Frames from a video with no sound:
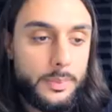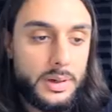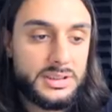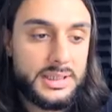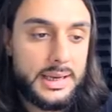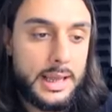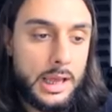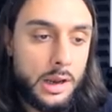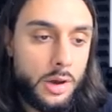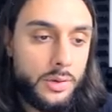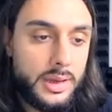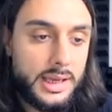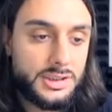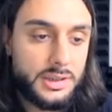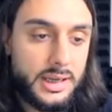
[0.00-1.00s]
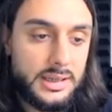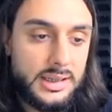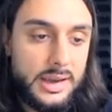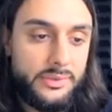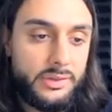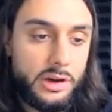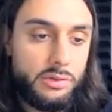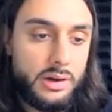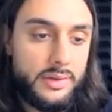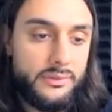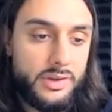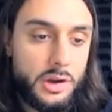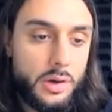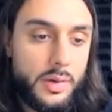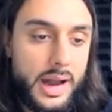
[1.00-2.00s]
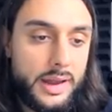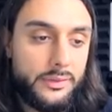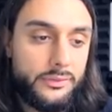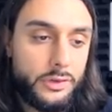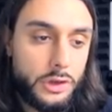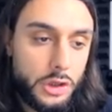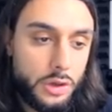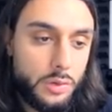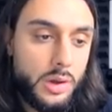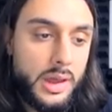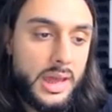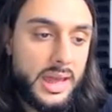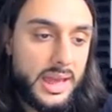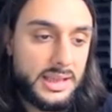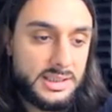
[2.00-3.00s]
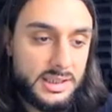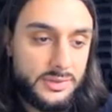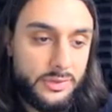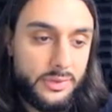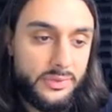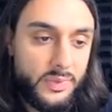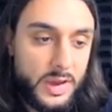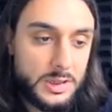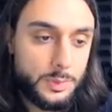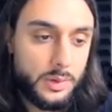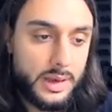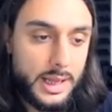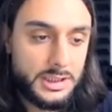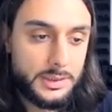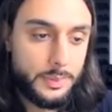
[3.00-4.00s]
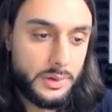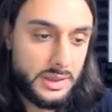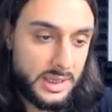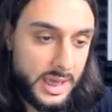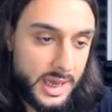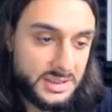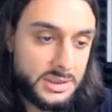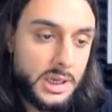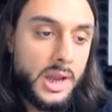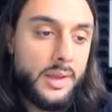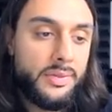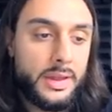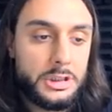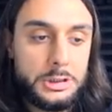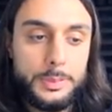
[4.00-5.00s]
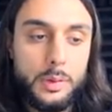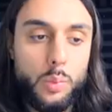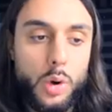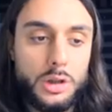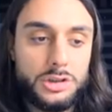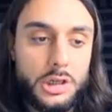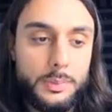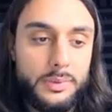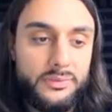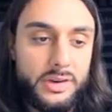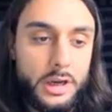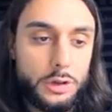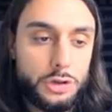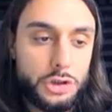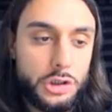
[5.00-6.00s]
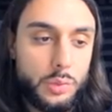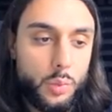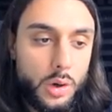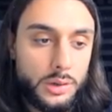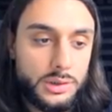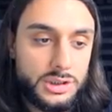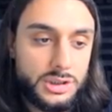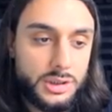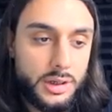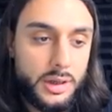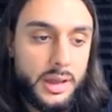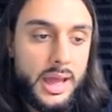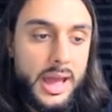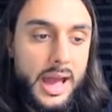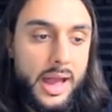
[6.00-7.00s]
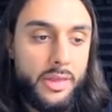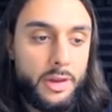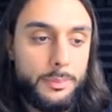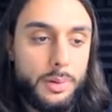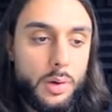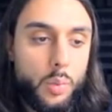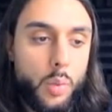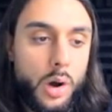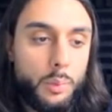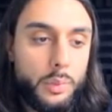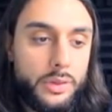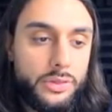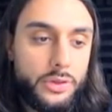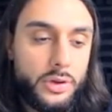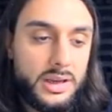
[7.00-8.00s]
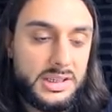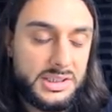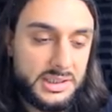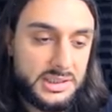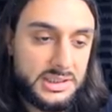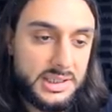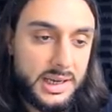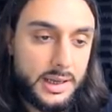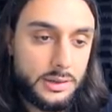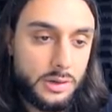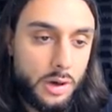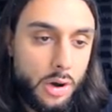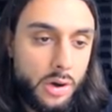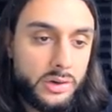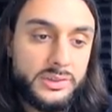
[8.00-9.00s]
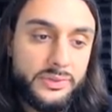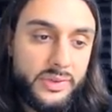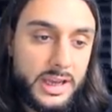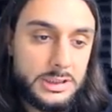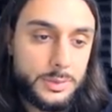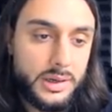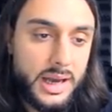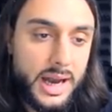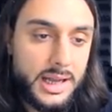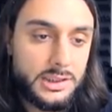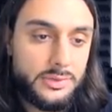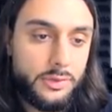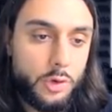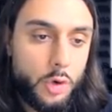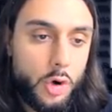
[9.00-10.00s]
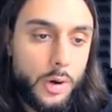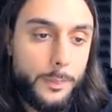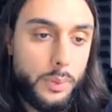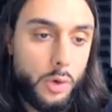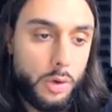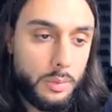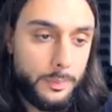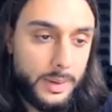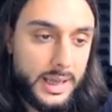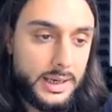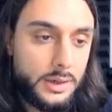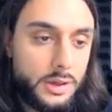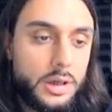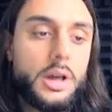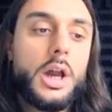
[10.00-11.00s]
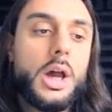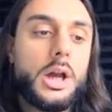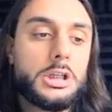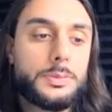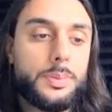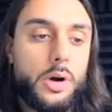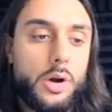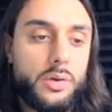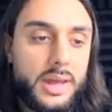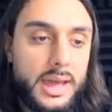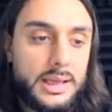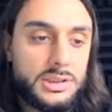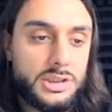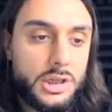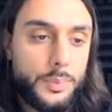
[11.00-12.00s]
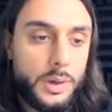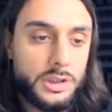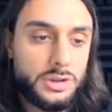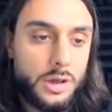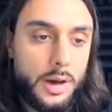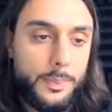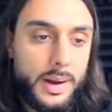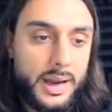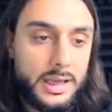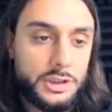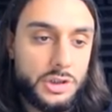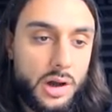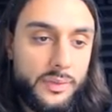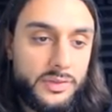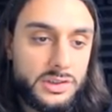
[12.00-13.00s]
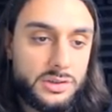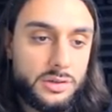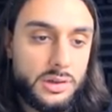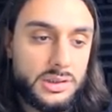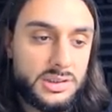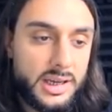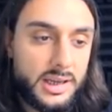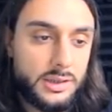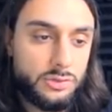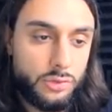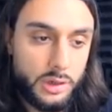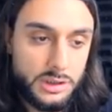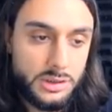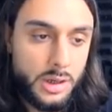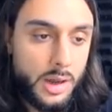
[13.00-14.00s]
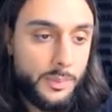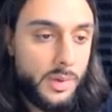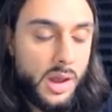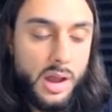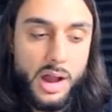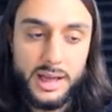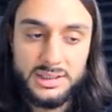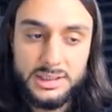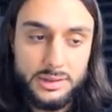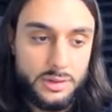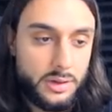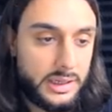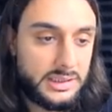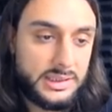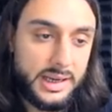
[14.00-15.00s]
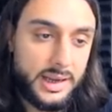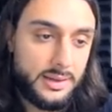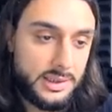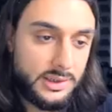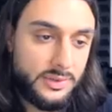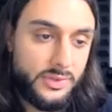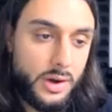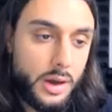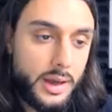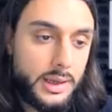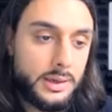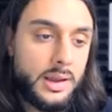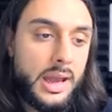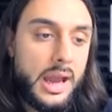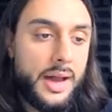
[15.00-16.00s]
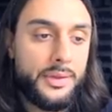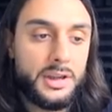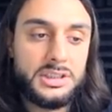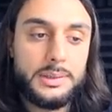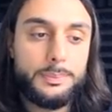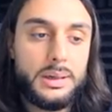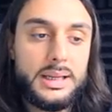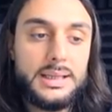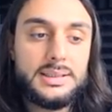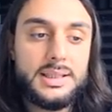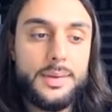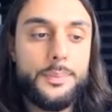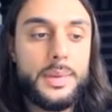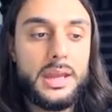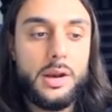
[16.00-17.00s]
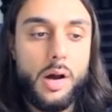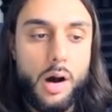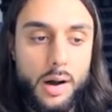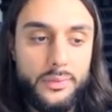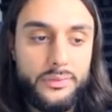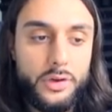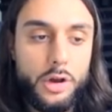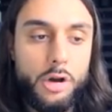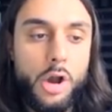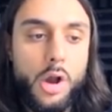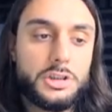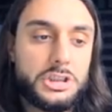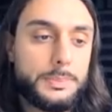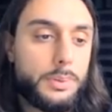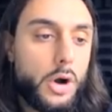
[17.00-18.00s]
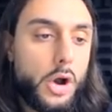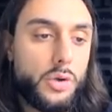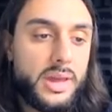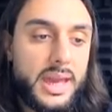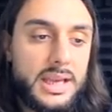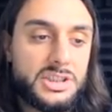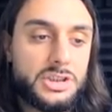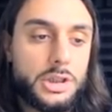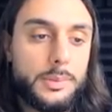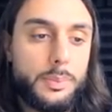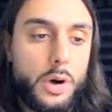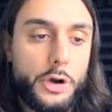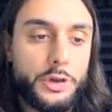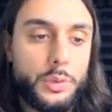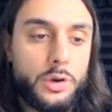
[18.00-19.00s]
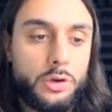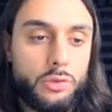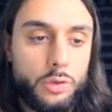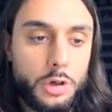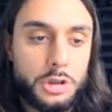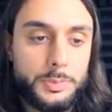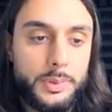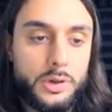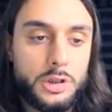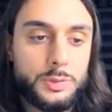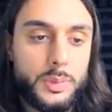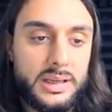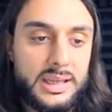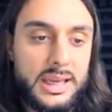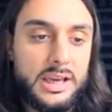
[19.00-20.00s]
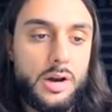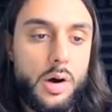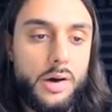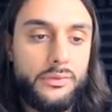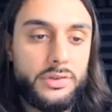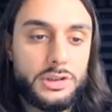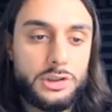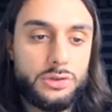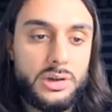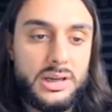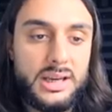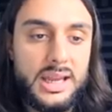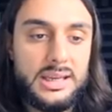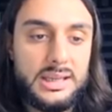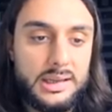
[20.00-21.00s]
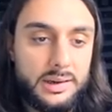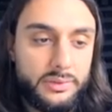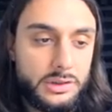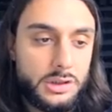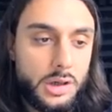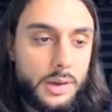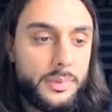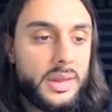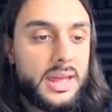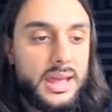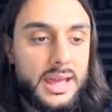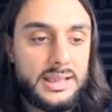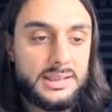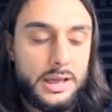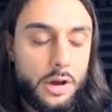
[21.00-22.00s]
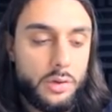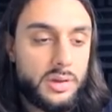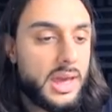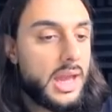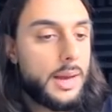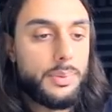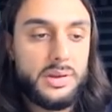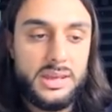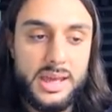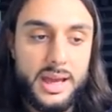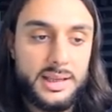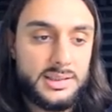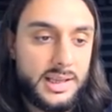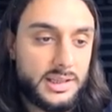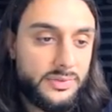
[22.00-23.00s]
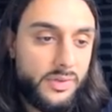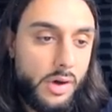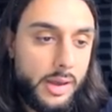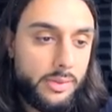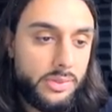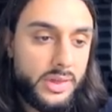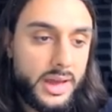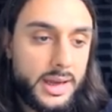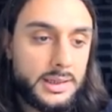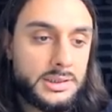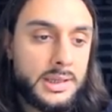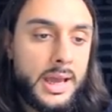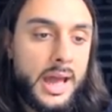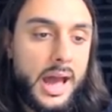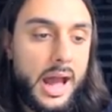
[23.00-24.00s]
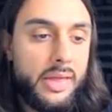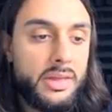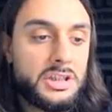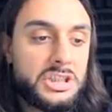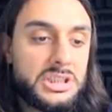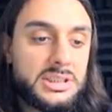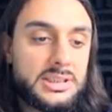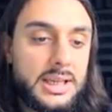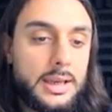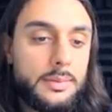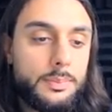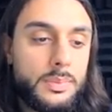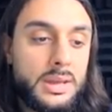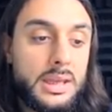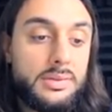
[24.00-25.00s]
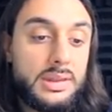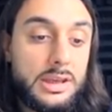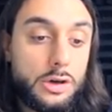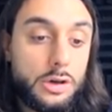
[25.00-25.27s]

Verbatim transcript: by saying, hello, yes, I can definitely create a video ad for you. Is this for Facebook ads? I put yes. Then she put, what type of video do you want, sir? And then I put one with 30 to 60 second longs, Facebook ads for portable blender. She put, okay, sir, my starter package offers 30 seconds runtime. I said 30 seconds is fine. And then I said, please send me an offer. She put, okay, sir, but are you in a rush because my gig offers three day delivery time? Is that okay? I put, yes, that's fine, thanks and then she sent me the